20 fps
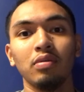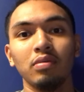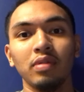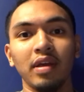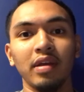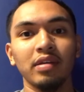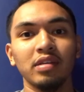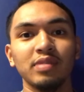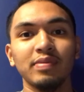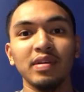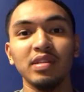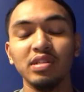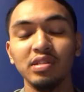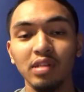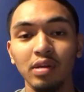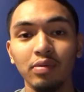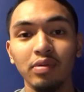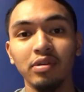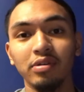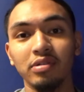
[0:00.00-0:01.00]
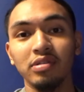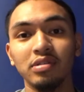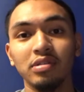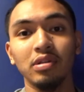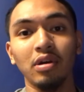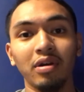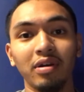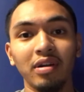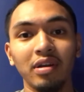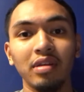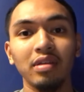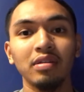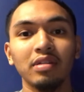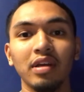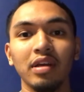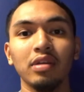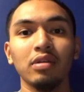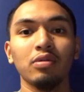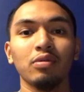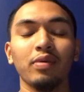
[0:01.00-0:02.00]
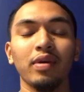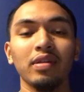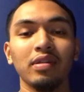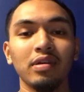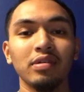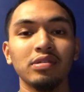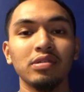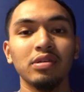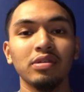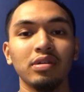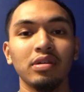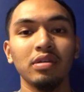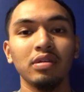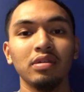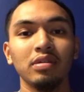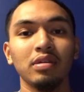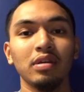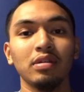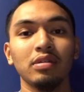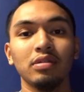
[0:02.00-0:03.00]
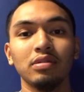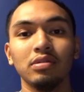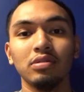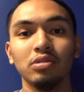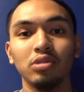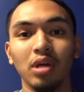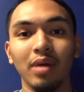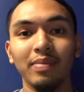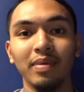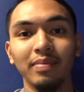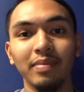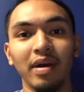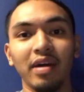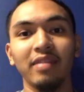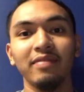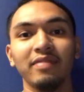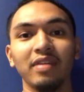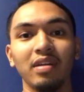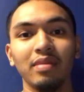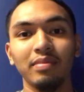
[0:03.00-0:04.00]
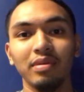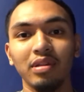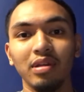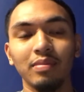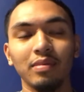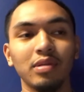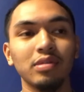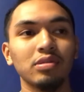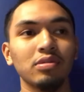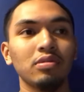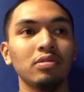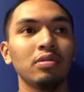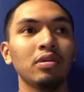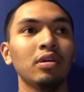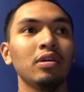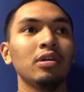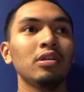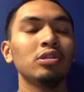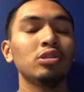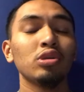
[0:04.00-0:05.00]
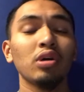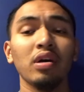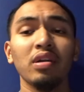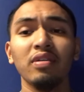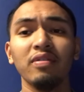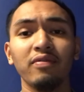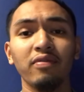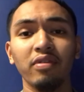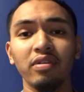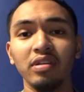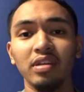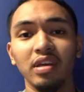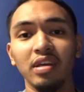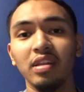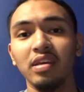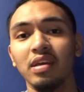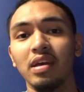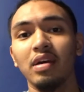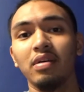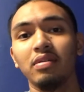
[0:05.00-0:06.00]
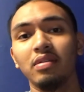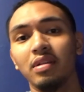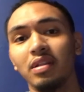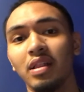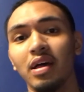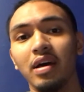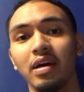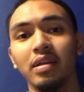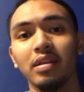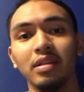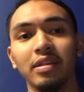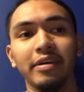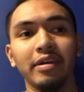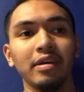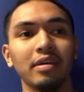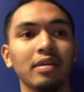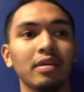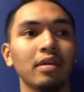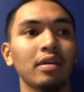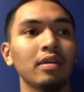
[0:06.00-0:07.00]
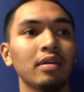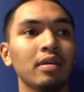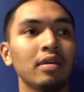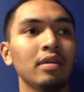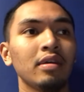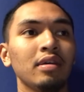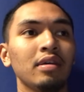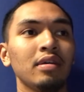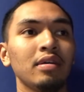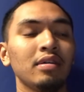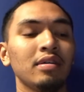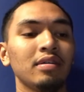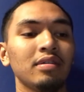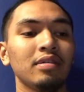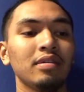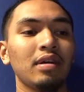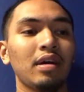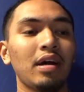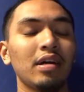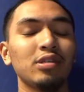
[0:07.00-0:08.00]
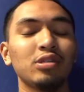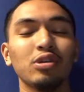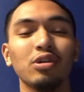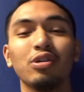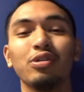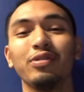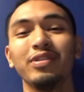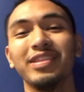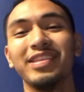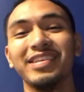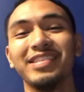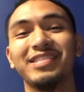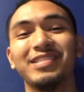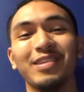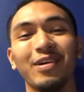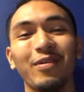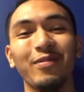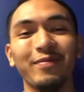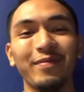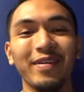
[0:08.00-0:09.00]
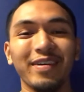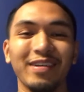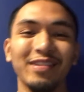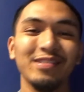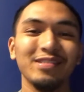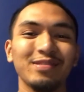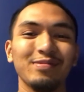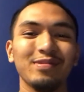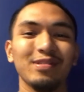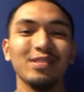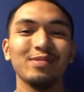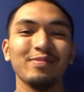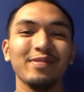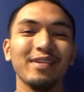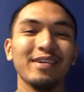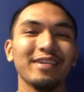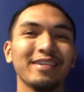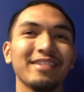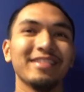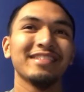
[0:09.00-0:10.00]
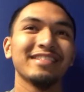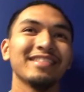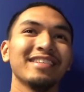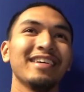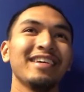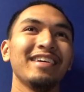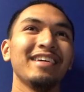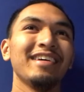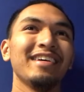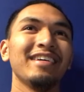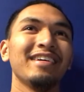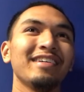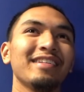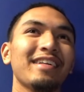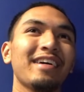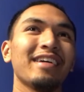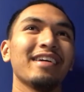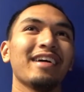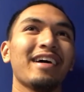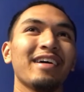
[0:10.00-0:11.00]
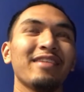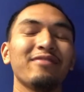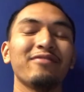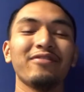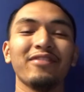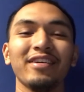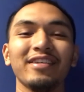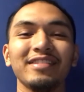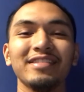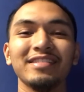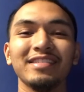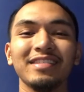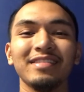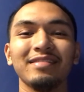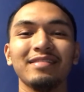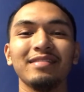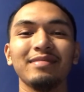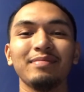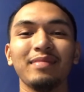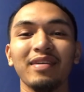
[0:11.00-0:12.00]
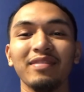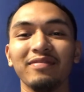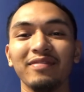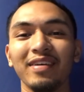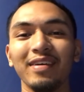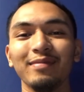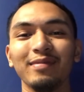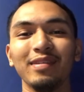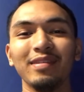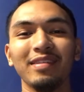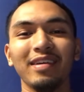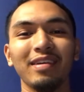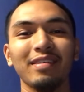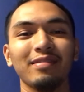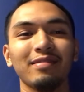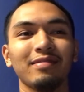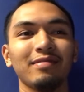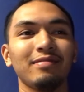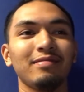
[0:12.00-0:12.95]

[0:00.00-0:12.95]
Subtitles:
like, especially when you're starting like your weight loss journey and dropping body fat and building muscle, try to avoid eating out a lot. Like I struggle with this so much just because like I have friends and my family, like